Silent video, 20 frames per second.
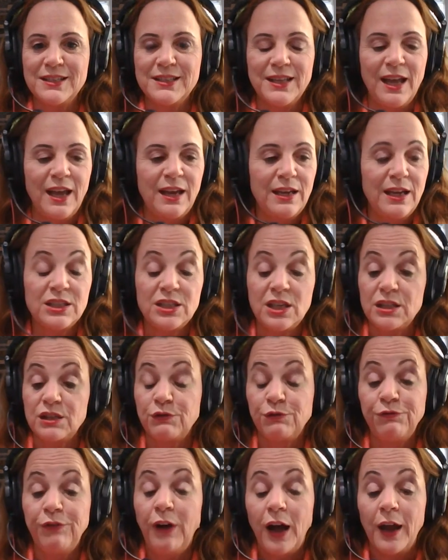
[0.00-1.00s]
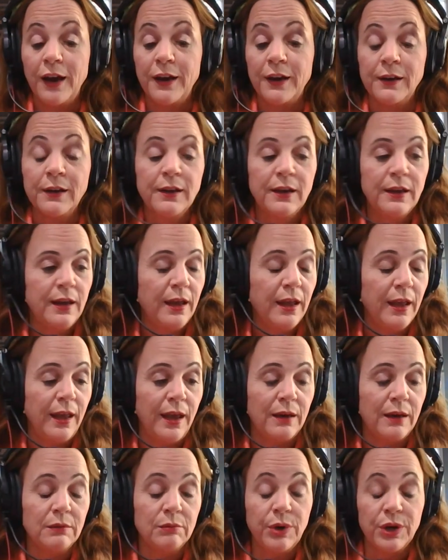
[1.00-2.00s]
And it's just fun.
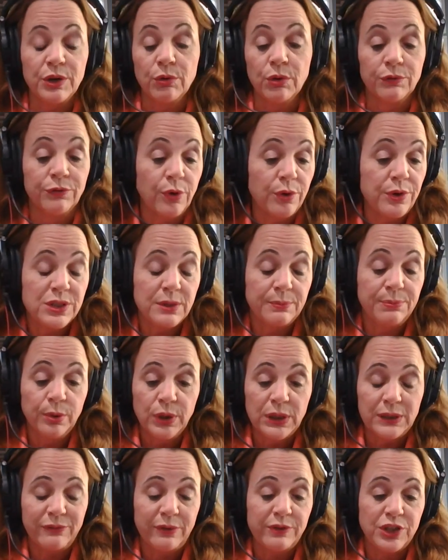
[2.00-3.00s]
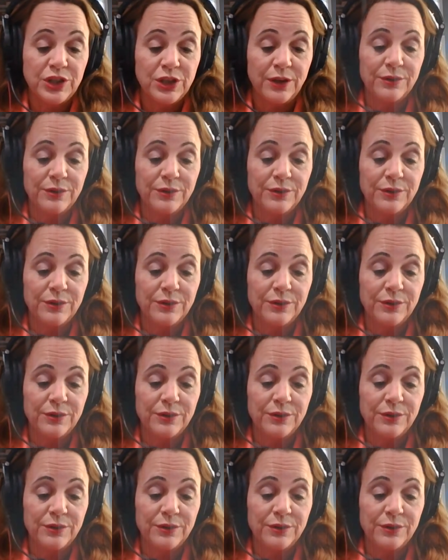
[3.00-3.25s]
And we, are very supportive of each other.